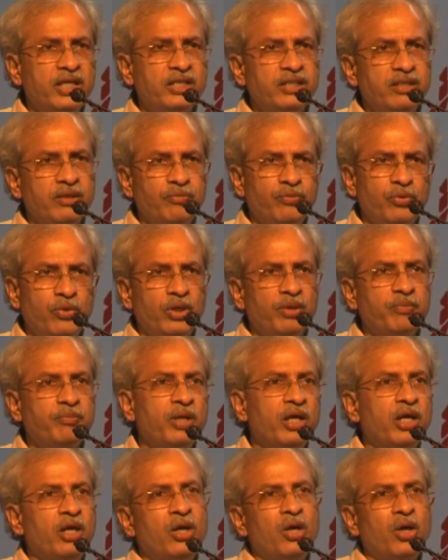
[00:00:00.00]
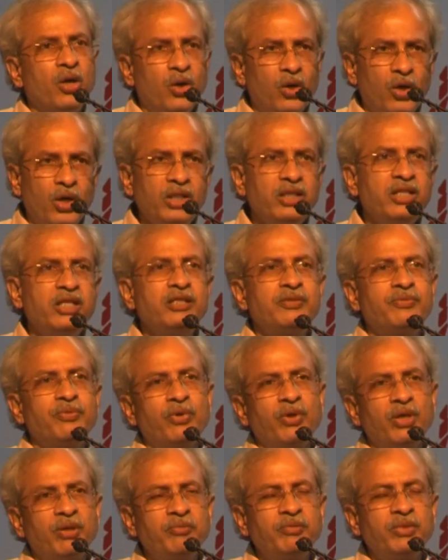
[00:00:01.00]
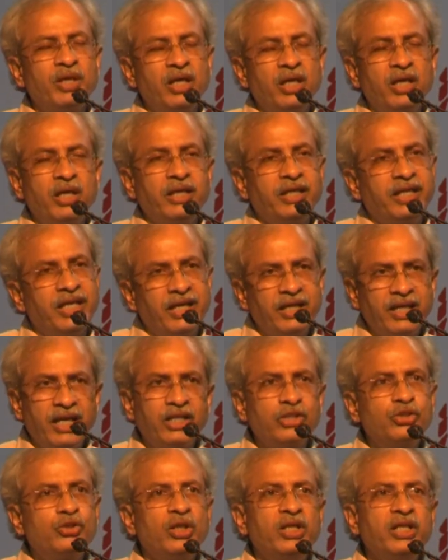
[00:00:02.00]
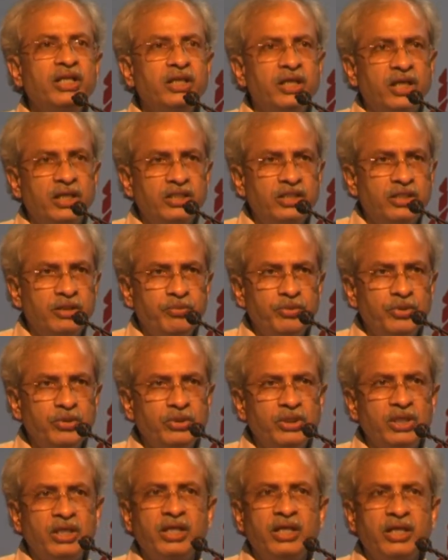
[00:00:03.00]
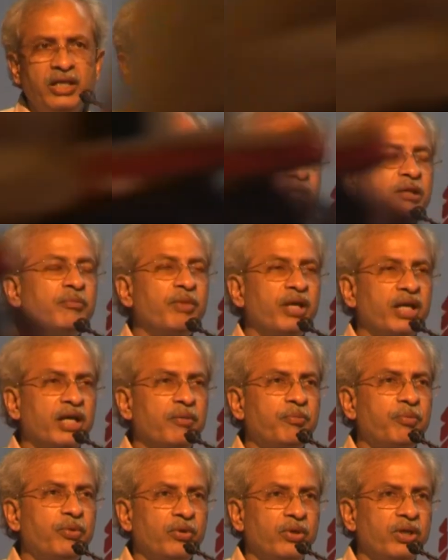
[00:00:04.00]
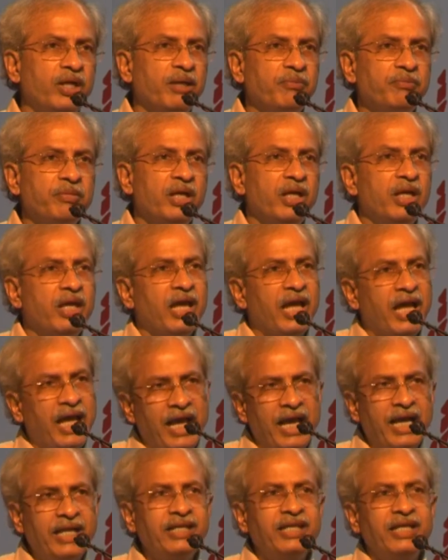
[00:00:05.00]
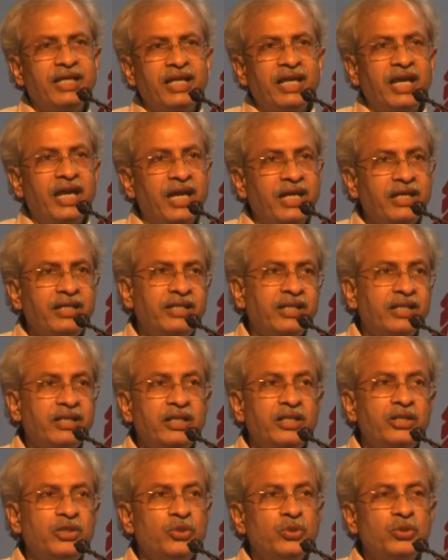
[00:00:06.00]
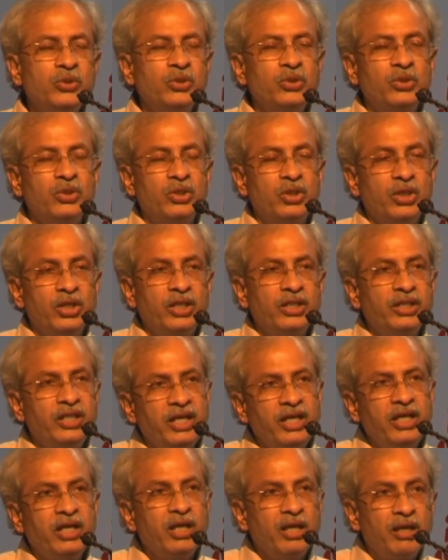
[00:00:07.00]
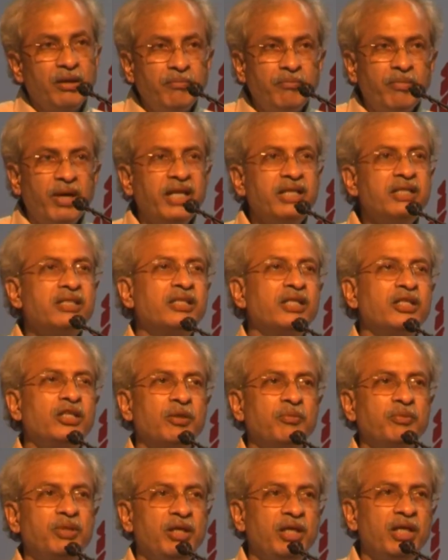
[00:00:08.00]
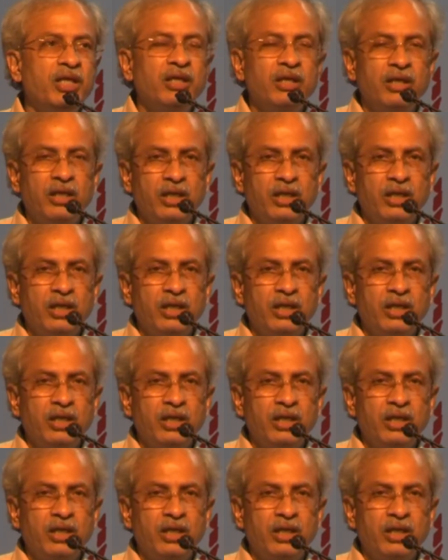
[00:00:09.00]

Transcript: as a forum. All these forums can actually contribute, create a mega program, and enter into the mindset of the